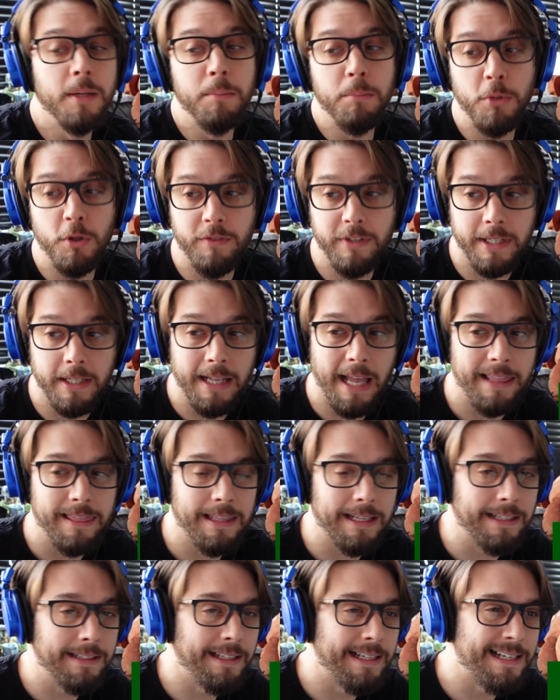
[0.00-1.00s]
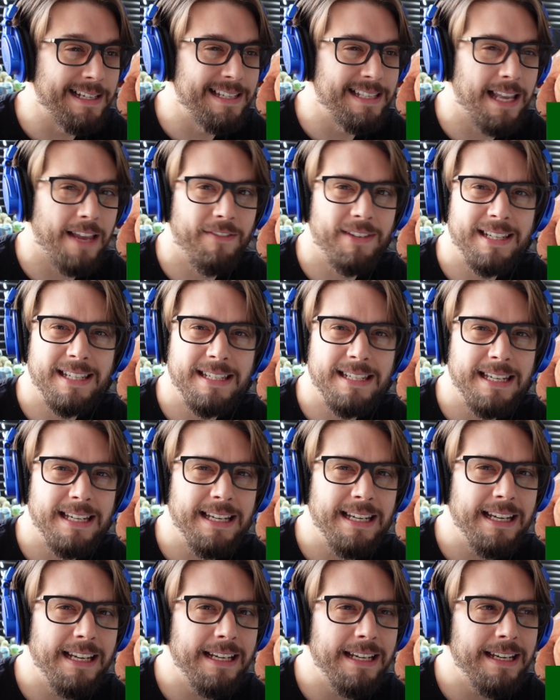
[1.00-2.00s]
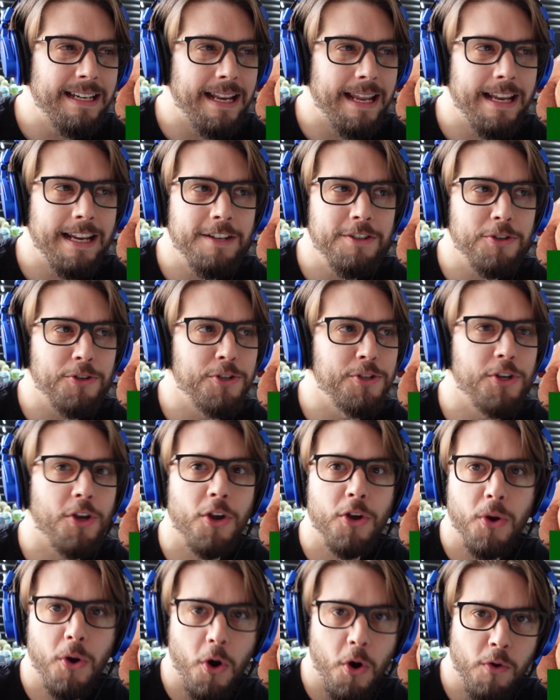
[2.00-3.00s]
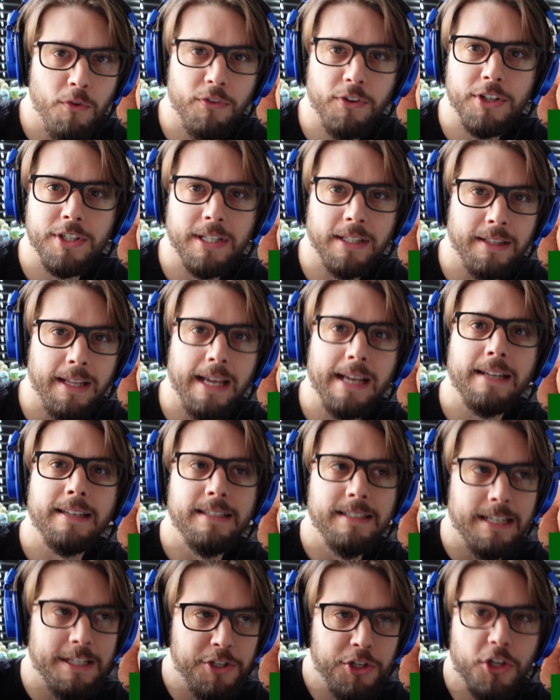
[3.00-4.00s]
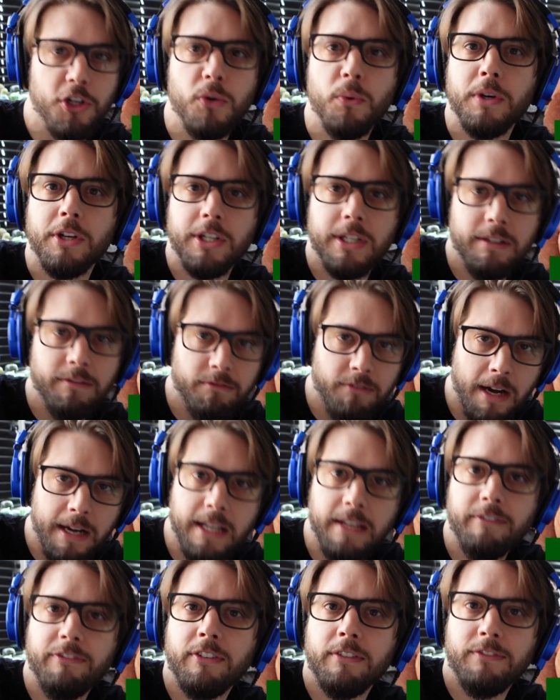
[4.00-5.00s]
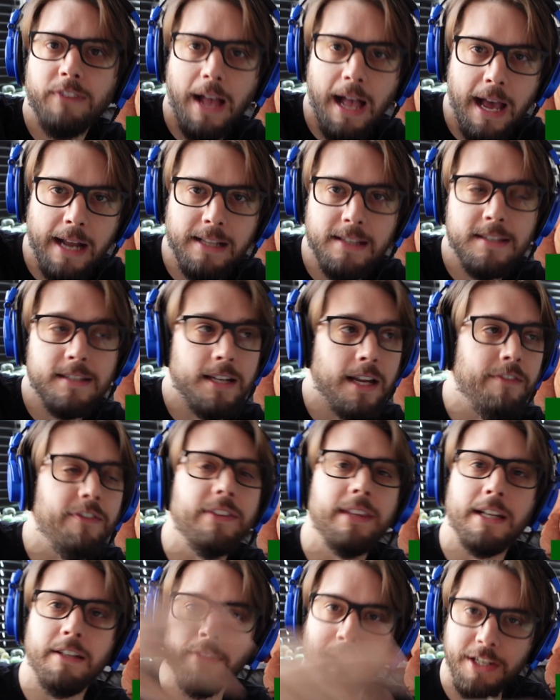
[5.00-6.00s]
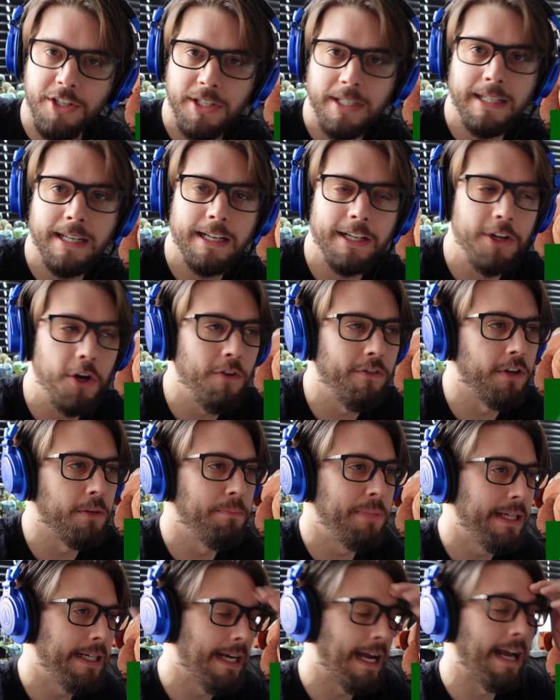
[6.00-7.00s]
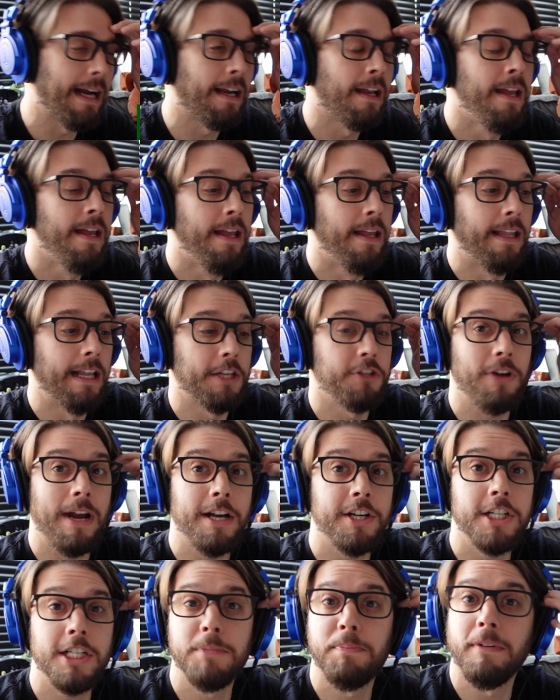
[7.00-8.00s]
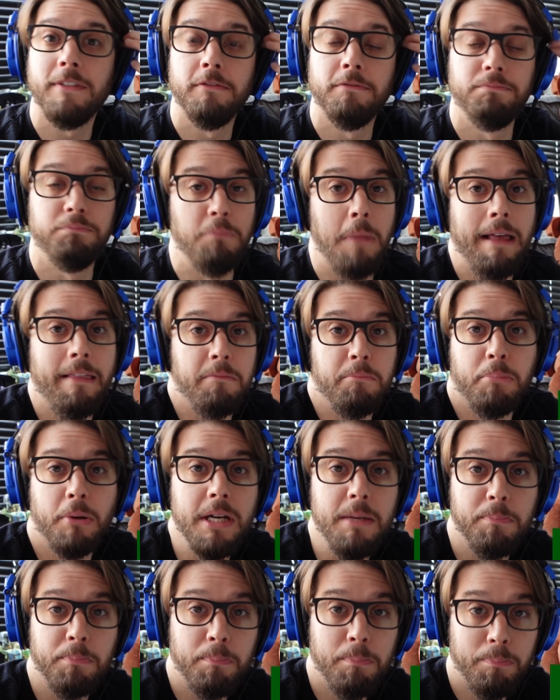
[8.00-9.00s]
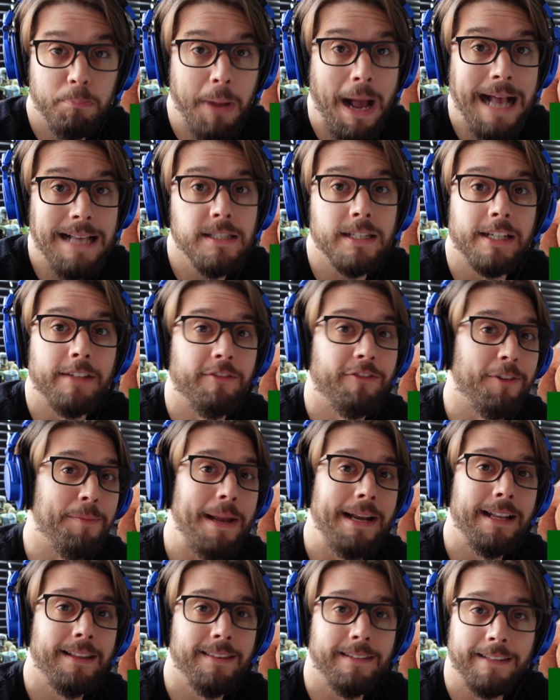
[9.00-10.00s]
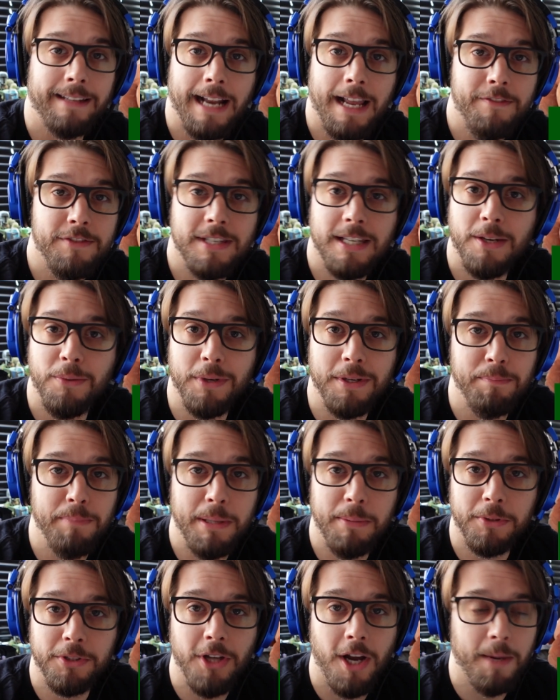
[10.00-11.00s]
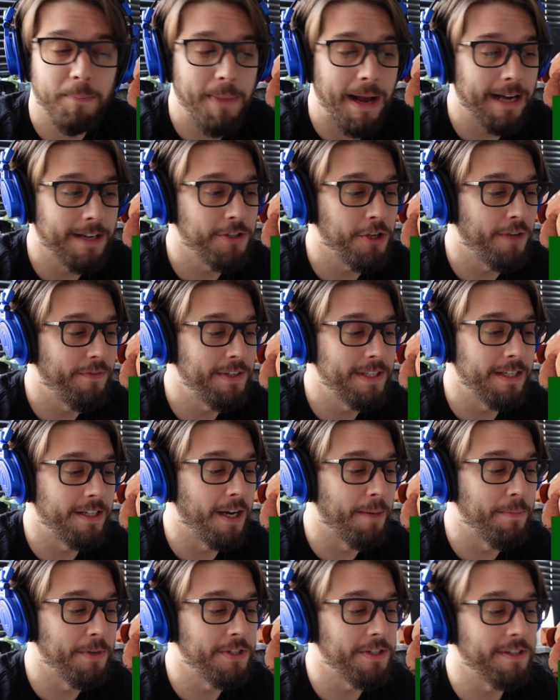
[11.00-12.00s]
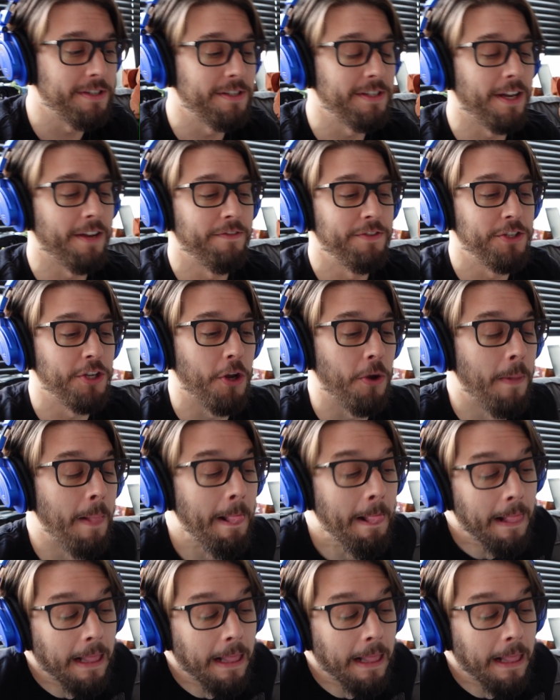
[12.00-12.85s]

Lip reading: moving it, I think, like, 17 days or so over to, like, digital, where you can rent it for VOD and stuff, and then eventually getting over to Peacock. The strategy's been pretty positive from anything that I've seen when people talk box office and numbers and stuff. So